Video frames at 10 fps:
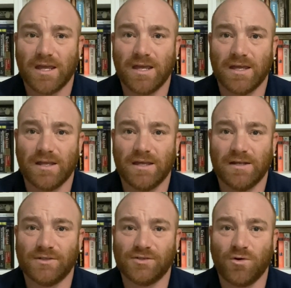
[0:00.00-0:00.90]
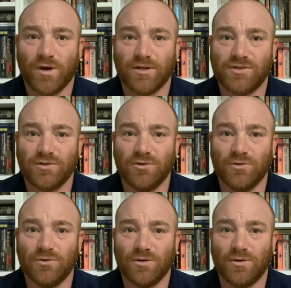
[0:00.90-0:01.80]
it, it is going
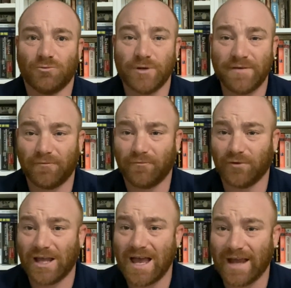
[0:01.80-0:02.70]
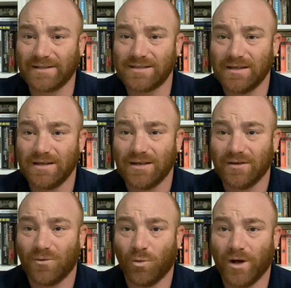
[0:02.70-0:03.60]
to reflect
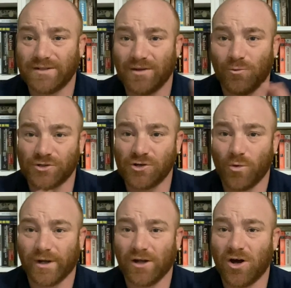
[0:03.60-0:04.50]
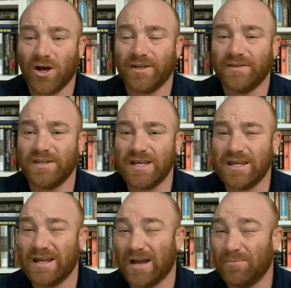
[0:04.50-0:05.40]
what was going on in
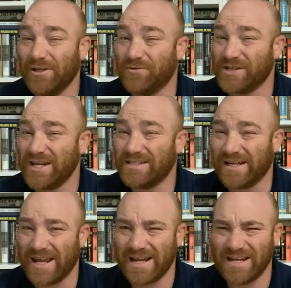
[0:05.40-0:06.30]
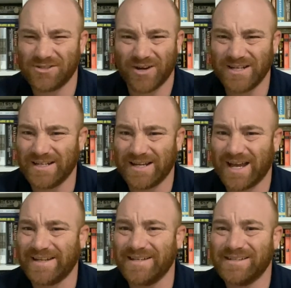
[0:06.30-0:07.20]
the, I believe it was eighteen eighties or eighteen
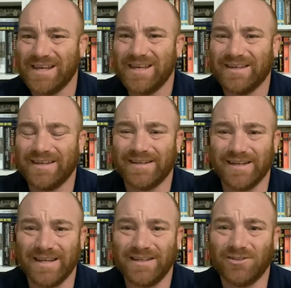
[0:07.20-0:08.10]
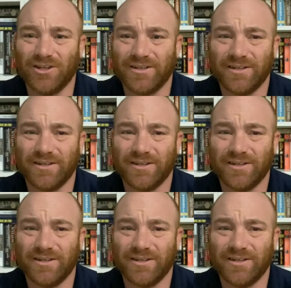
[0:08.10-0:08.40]
nineties in England.